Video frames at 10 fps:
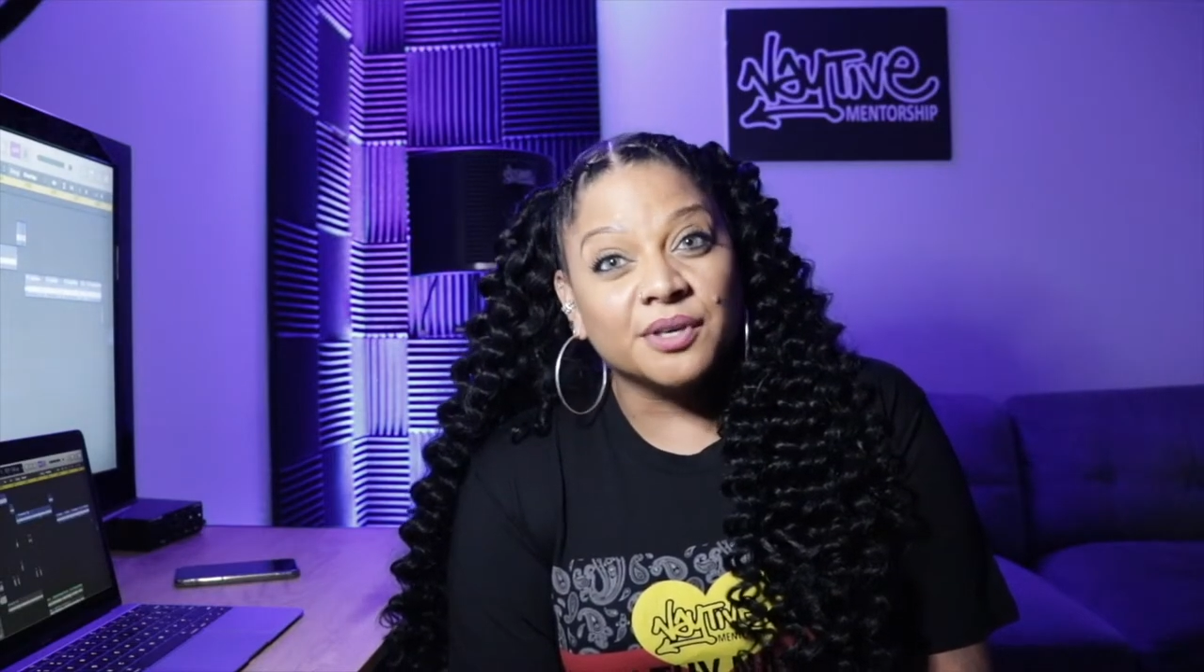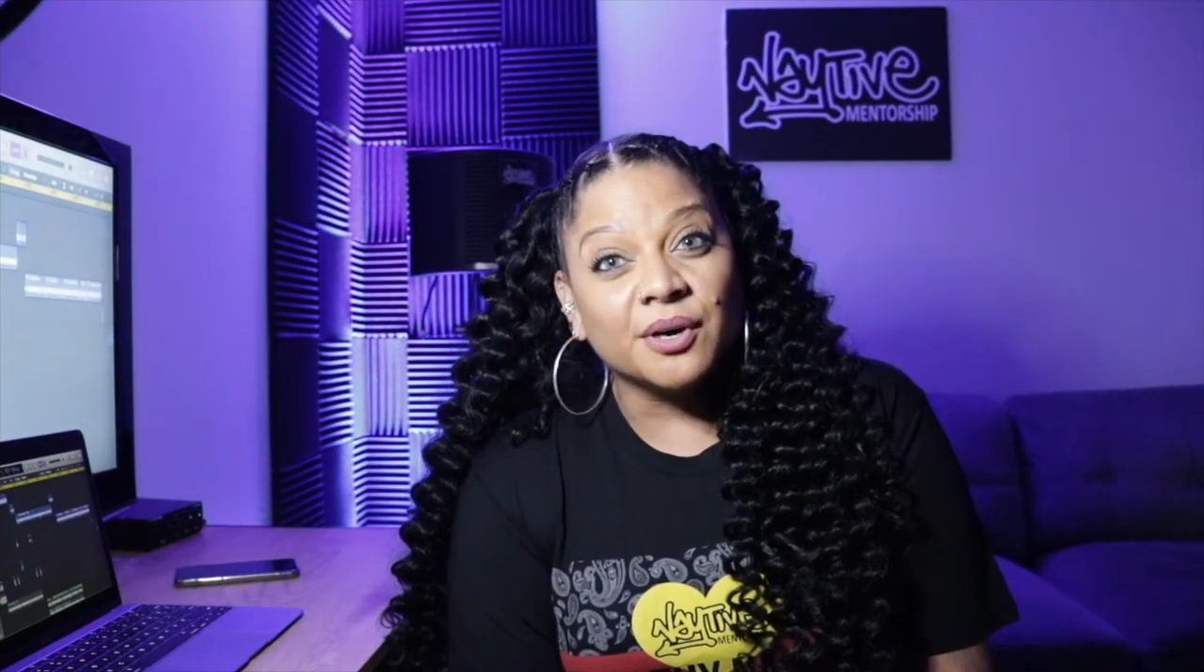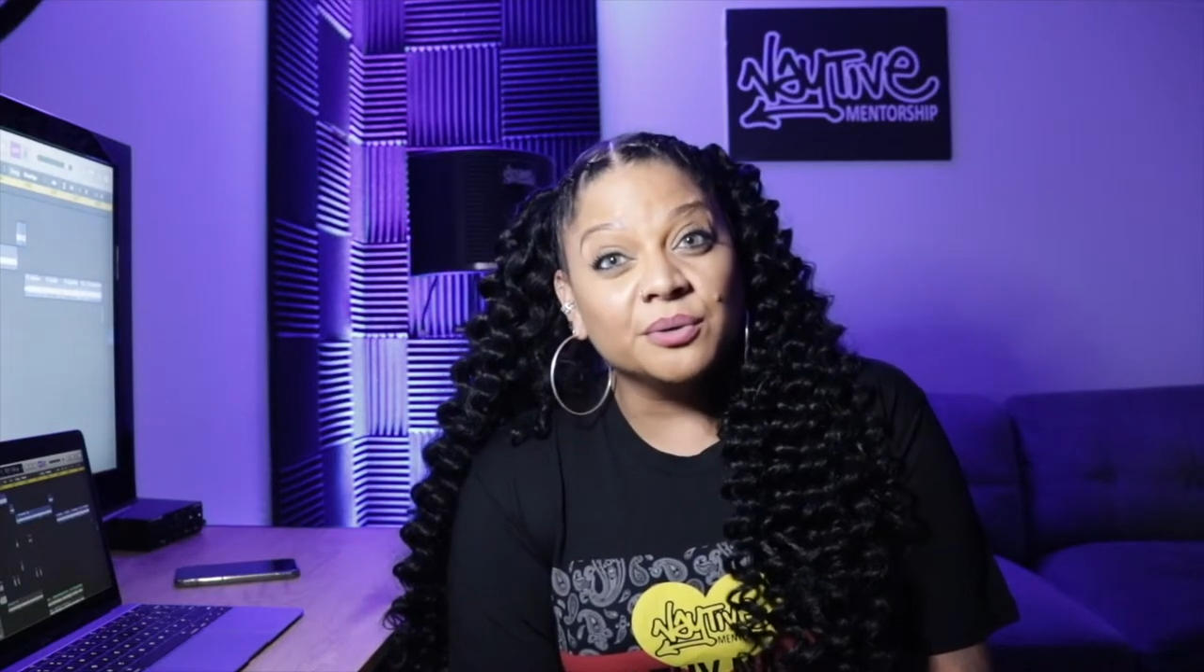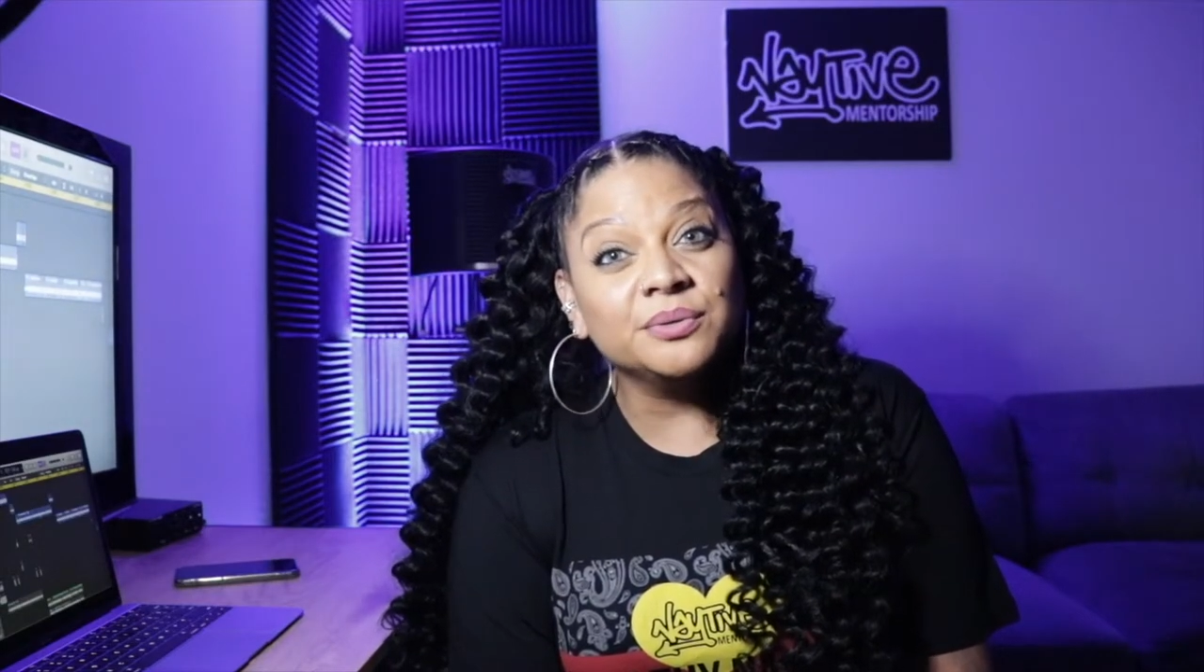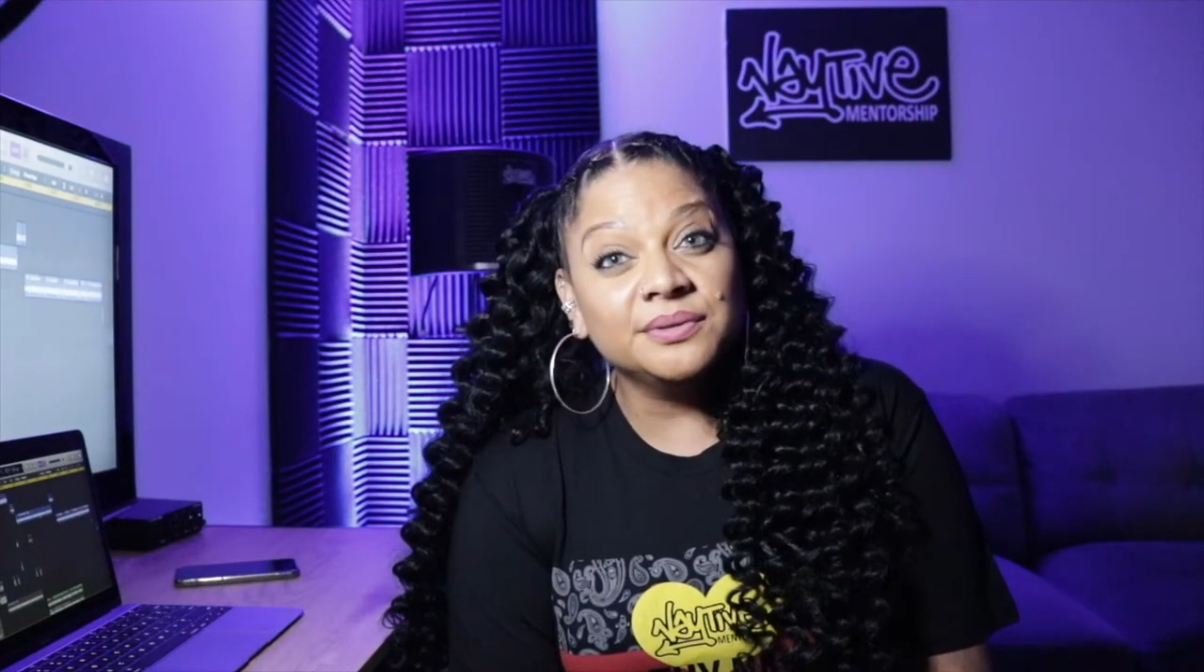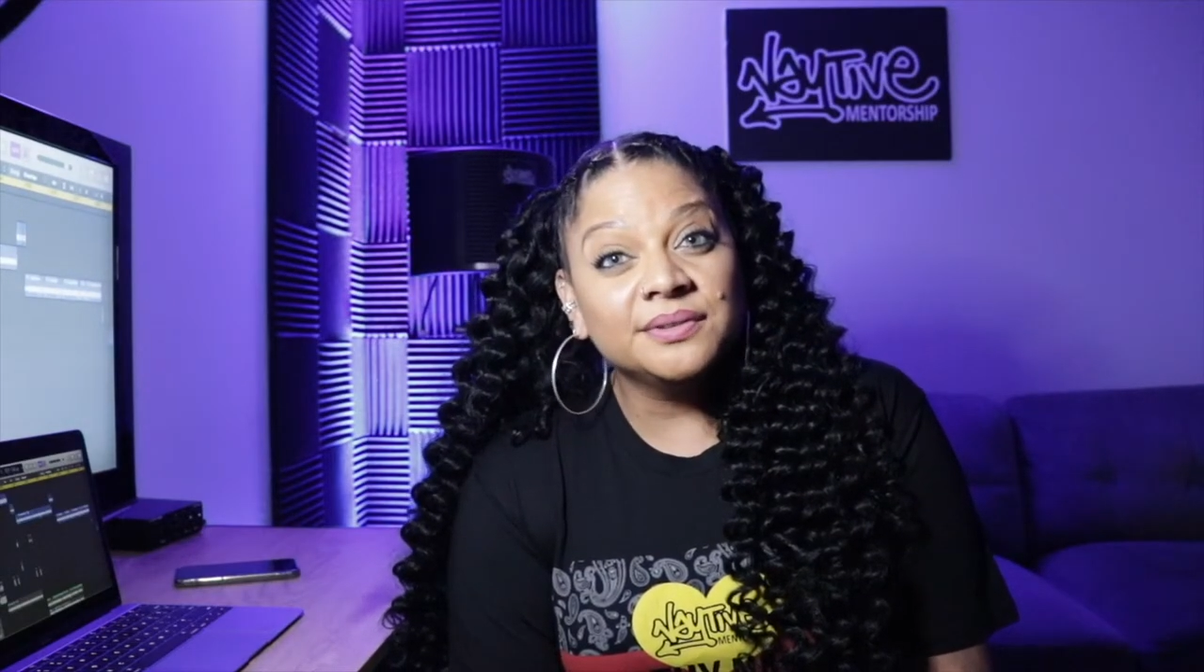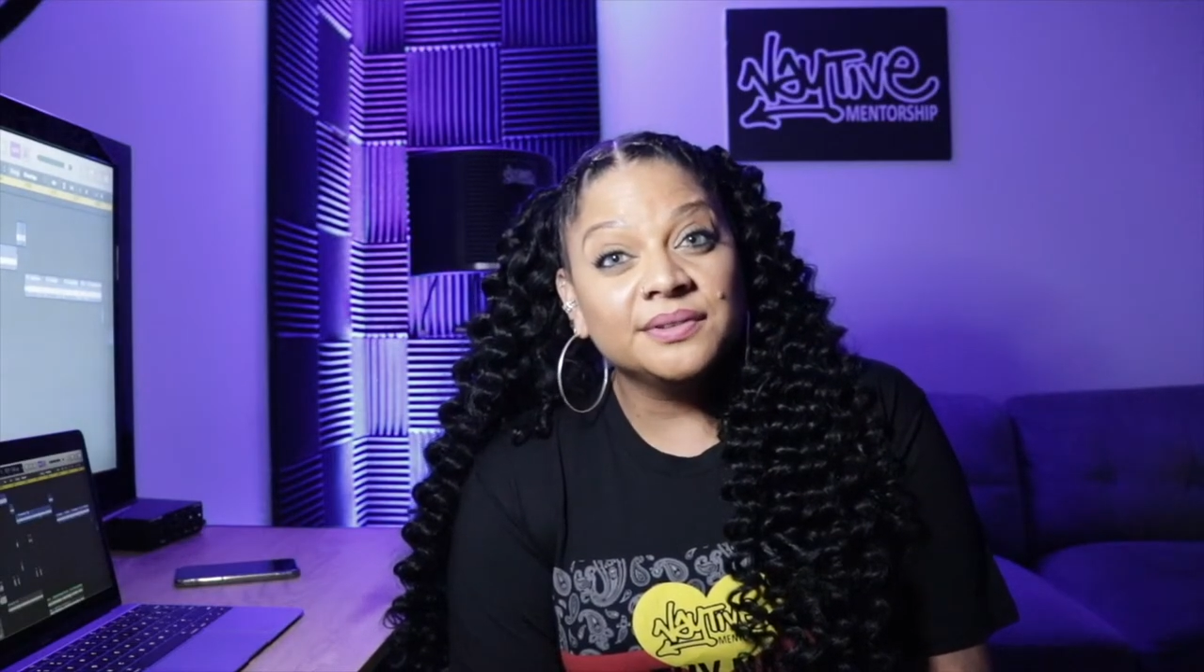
goal